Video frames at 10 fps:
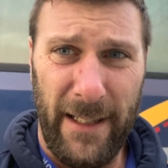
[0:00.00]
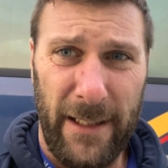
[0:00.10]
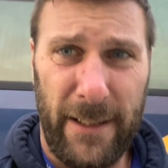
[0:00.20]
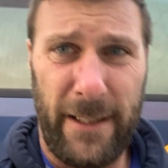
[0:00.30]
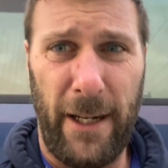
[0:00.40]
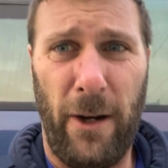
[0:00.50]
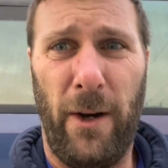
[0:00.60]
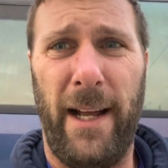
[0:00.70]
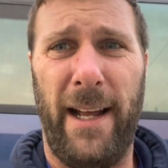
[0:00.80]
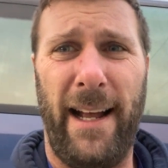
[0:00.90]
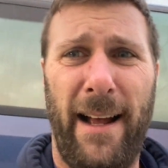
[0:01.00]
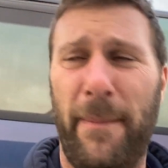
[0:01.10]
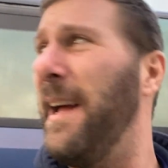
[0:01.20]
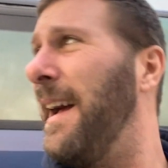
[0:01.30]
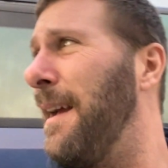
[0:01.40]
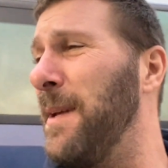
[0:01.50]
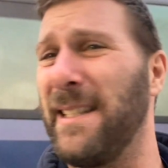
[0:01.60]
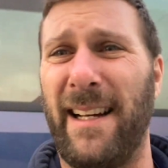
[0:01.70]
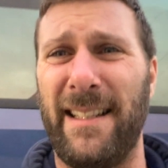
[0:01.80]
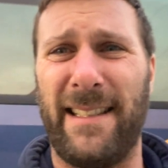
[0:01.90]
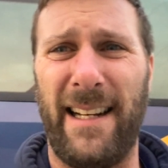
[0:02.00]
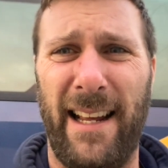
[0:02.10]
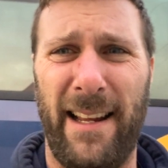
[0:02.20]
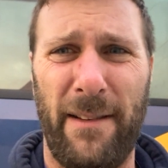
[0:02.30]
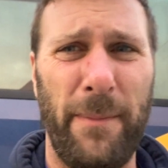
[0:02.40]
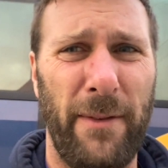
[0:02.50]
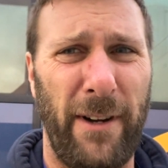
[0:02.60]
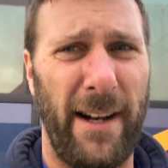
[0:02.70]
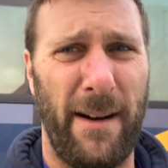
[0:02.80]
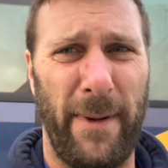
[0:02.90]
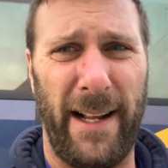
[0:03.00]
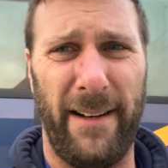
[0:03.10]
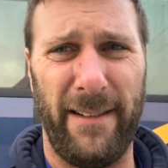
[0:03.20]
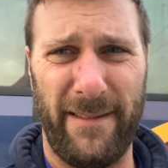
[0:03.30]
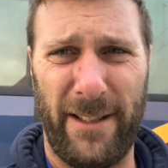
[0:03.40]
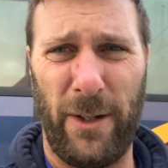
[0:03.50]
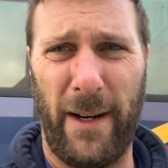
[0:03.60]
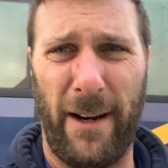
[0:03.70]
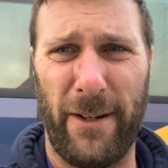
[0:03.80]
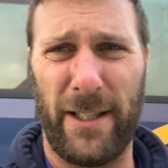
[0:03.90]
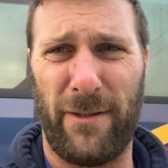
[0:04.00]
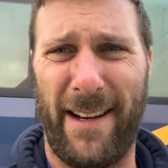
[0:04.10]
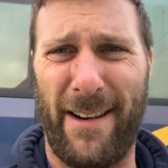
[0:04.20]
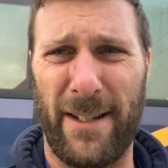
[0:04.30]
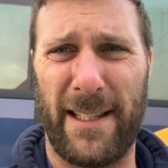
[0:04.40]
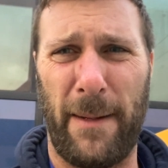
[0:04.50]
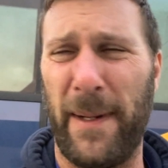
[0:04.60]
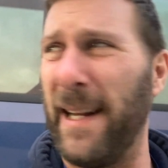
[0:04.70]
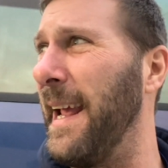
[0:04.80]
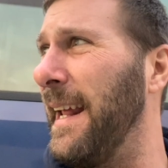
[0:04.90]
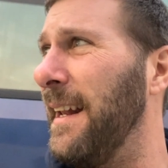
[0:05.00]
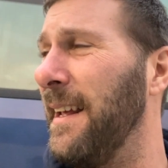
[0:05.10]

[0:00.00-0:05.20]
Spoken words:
So I'm exhausted. I've been running about 2 hours, 3 hours sleep a night.